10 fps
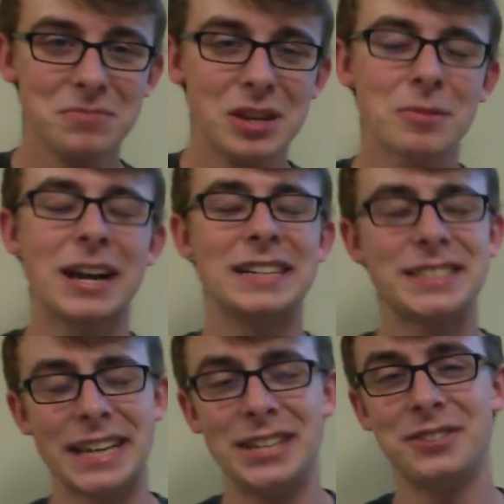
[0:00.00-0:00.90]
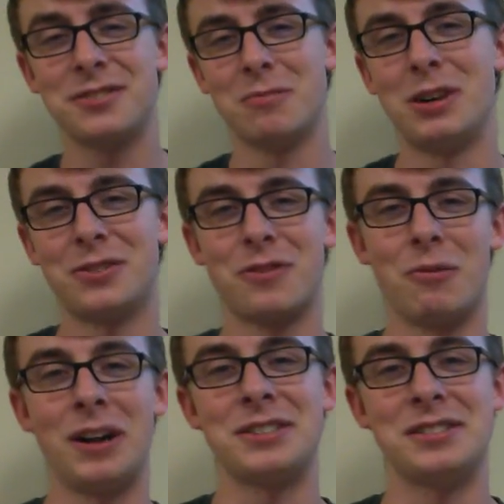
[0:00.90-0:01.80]
But guys, thank you so much for
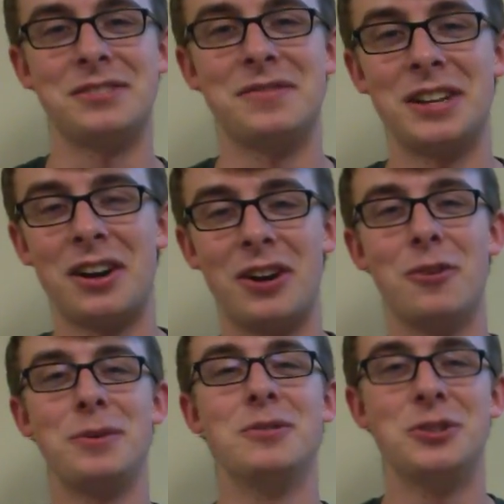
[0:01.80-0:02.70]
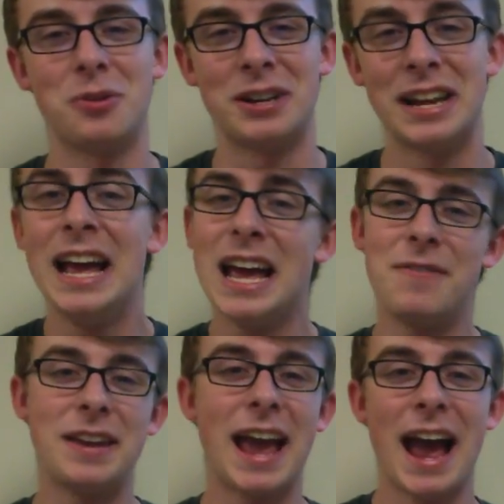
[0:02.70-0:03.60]
watching this video. I hope you enjoyed it.
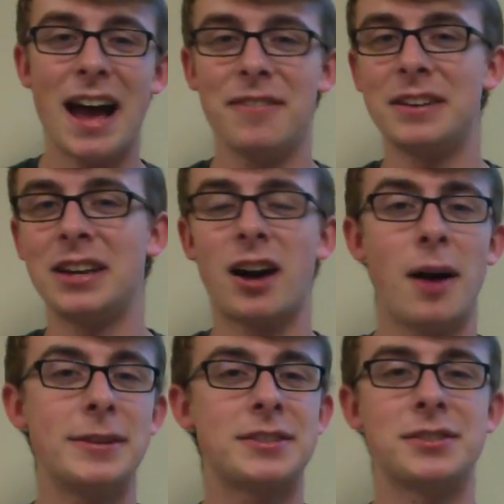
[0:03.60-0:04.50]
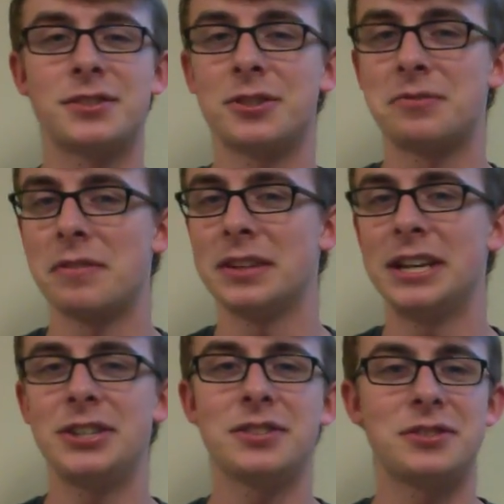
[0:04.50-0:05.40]
If you have any comments, concerns,
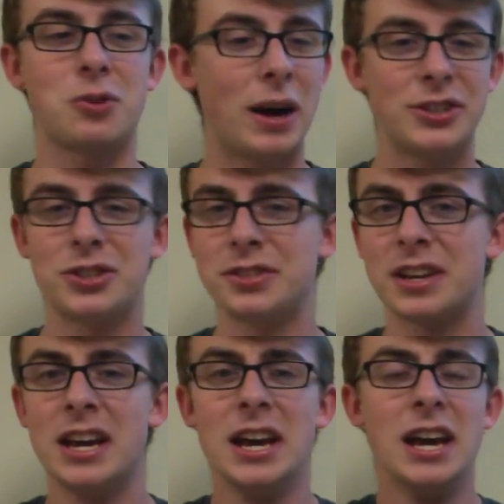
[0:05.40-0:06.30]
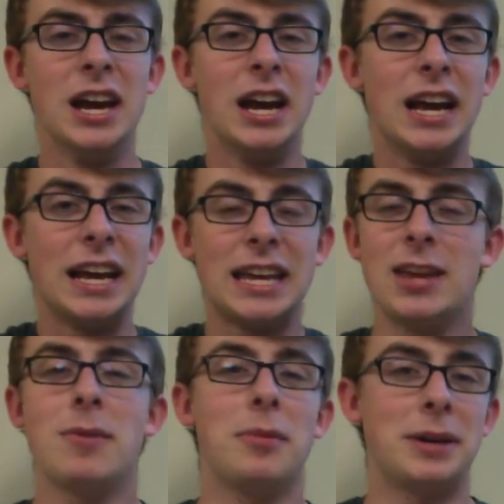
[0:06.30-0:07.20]
revelations, questions,
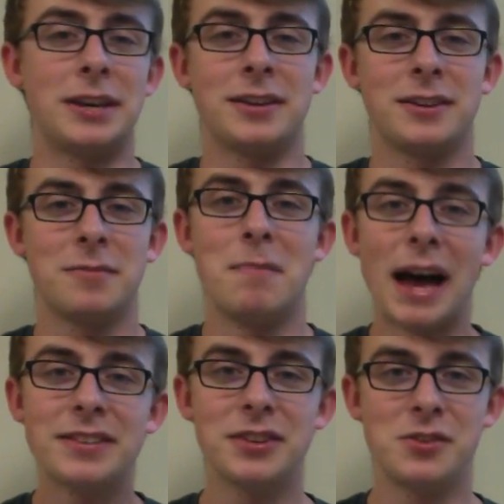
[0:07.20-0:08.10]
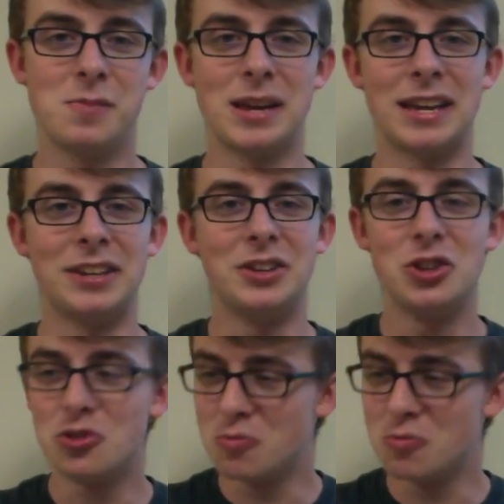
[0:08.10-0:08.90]
email me, message me,